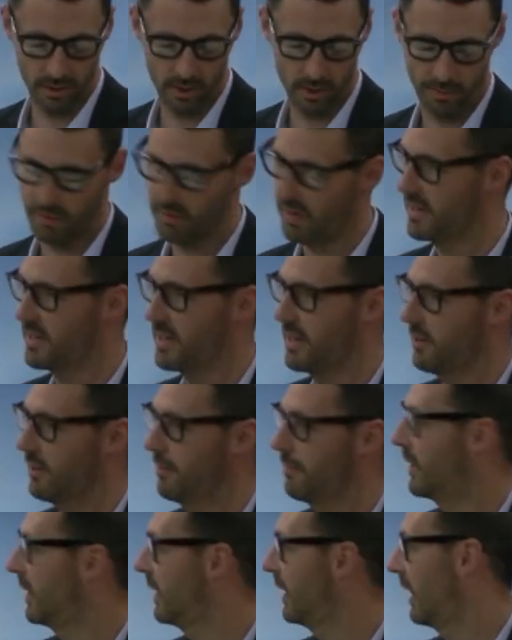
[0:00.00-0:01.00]
Human Rights
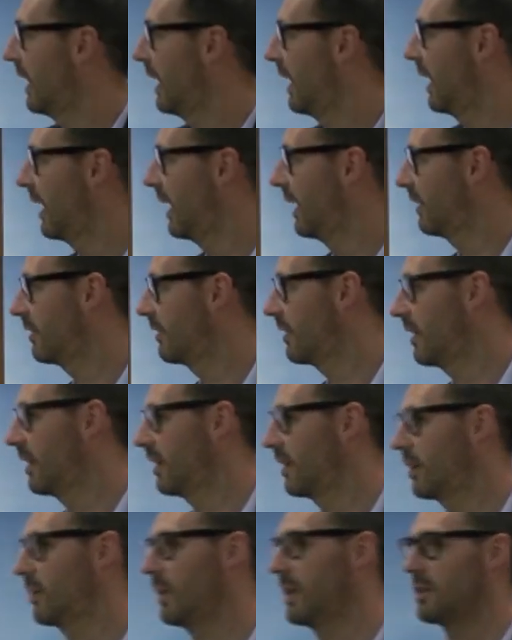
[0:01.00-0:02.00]
Centre at
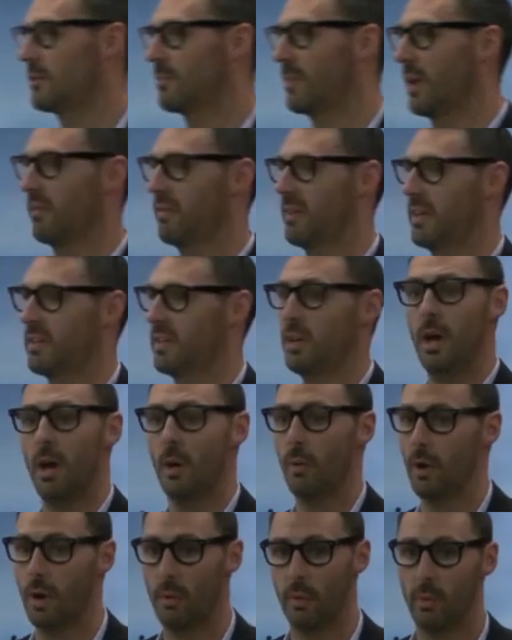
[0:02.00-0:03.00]
Queen's Belfast.
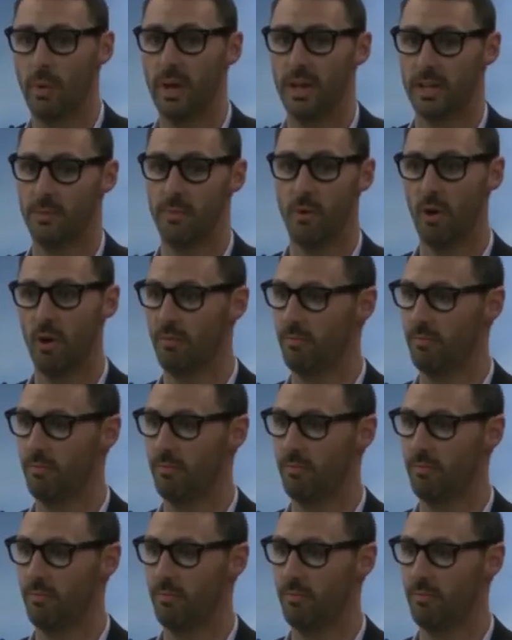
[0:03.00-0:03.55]
I want to welcome you